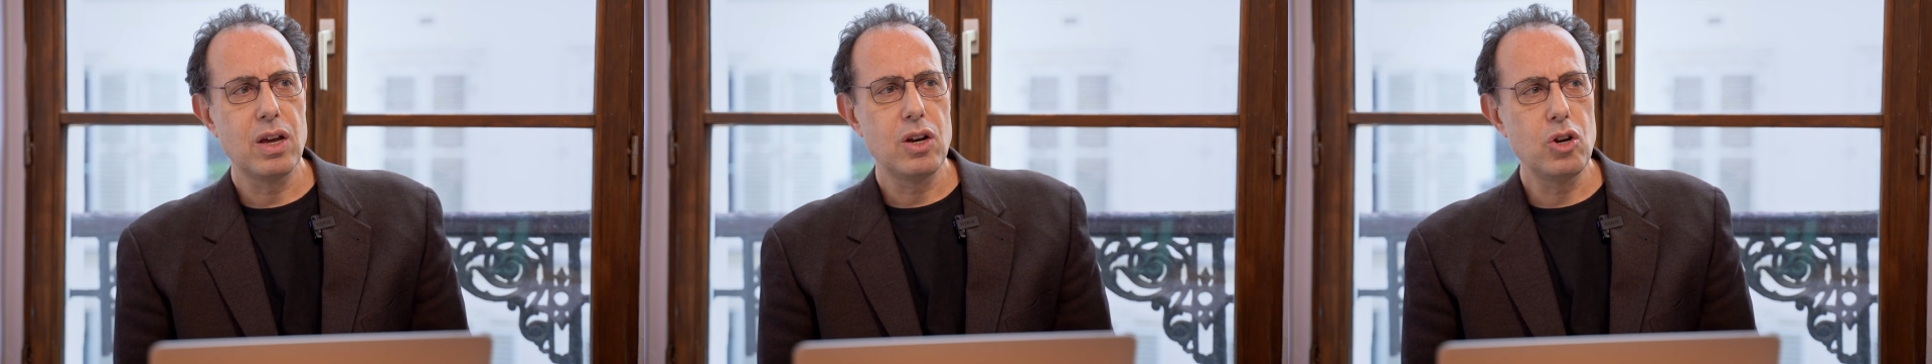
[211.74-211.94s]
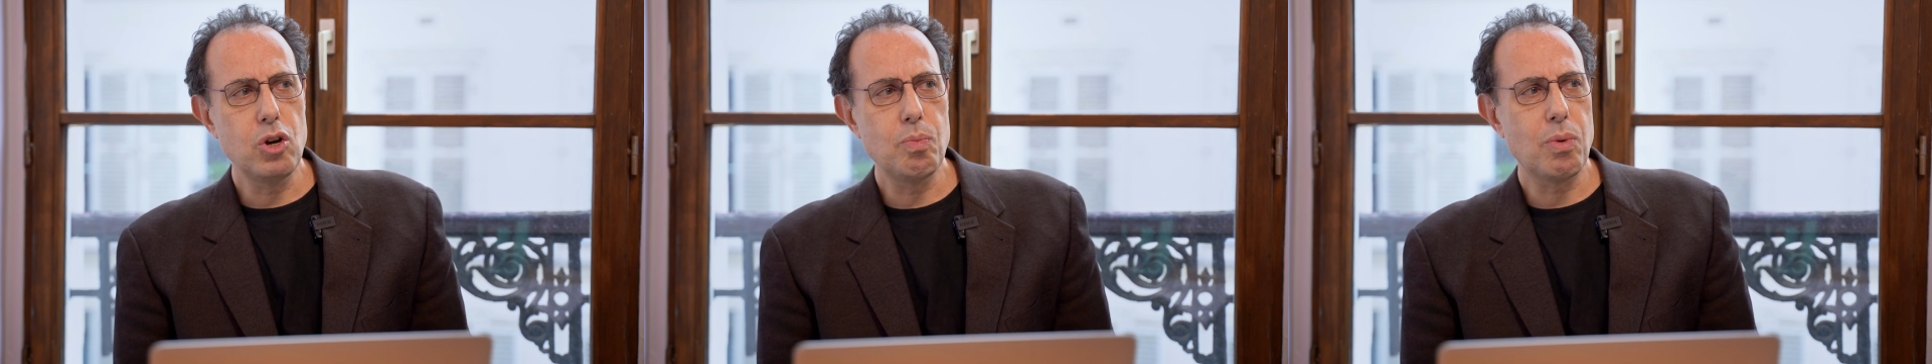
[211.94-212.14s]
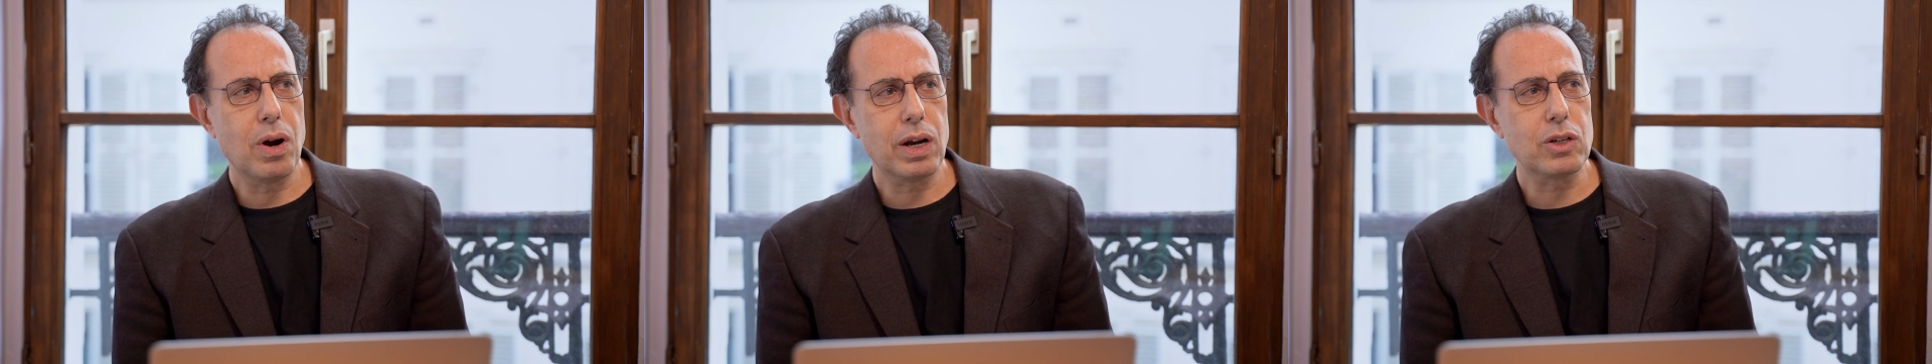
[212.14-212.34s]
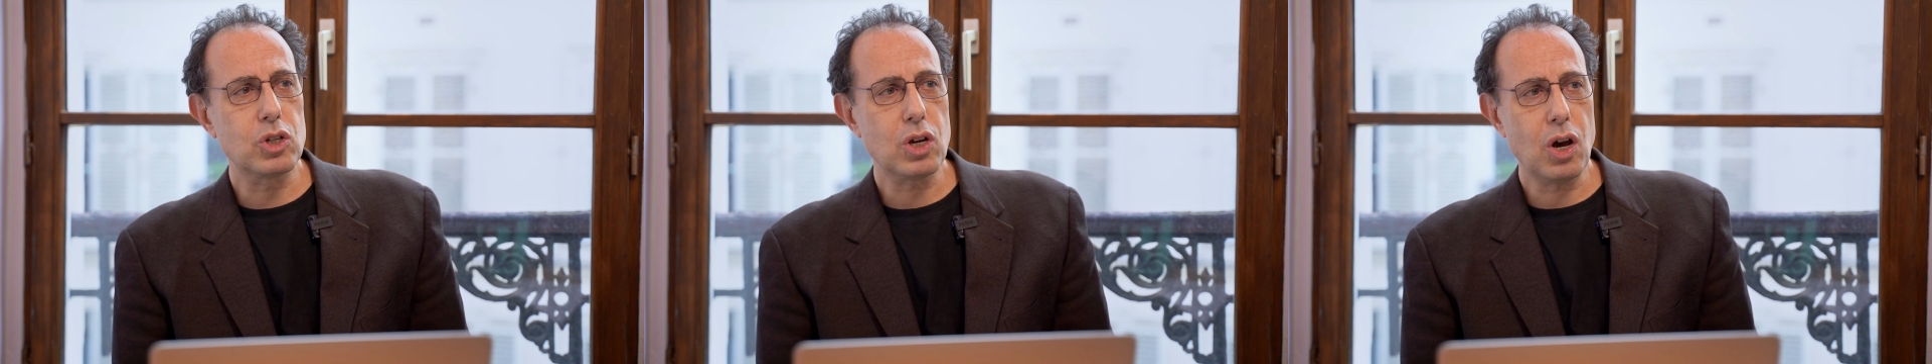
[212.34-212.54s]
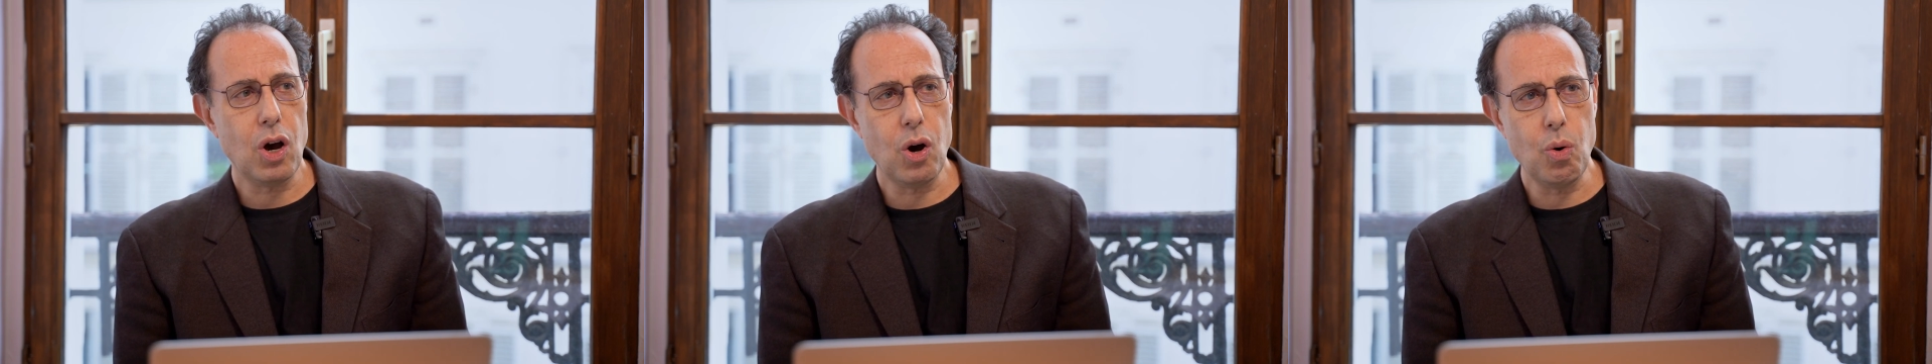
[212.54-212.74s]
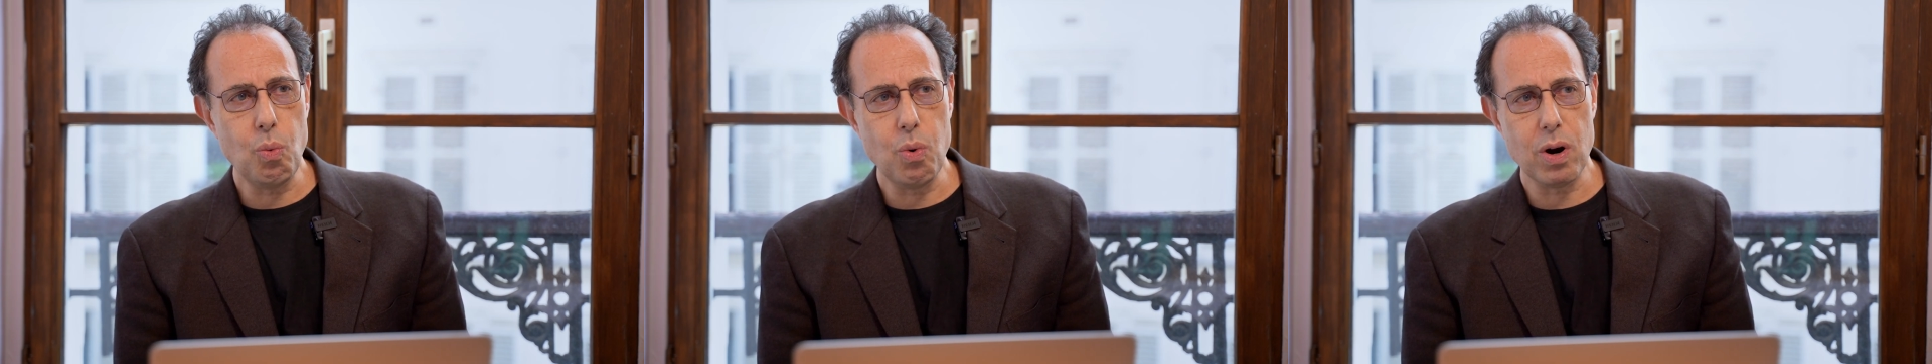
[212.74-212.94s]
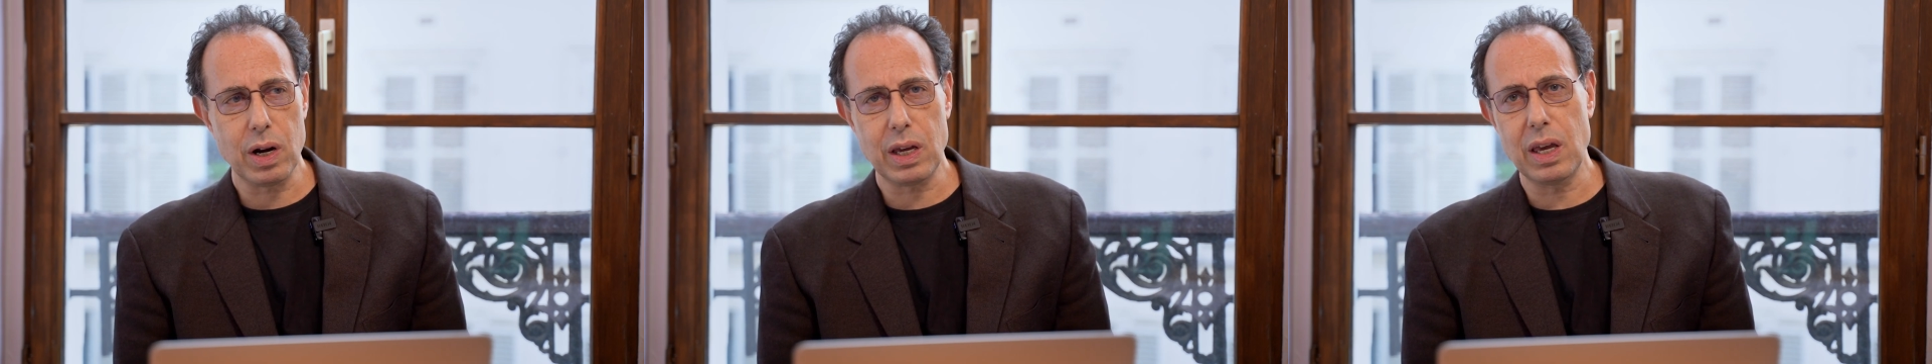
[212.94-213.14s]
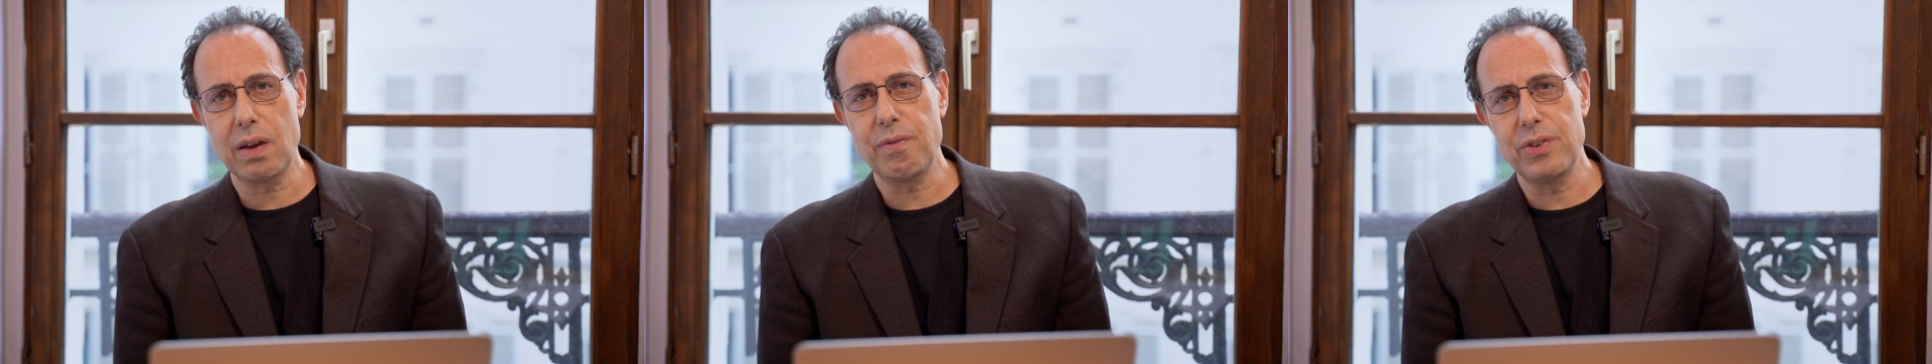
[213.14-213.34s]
Newmark's co-working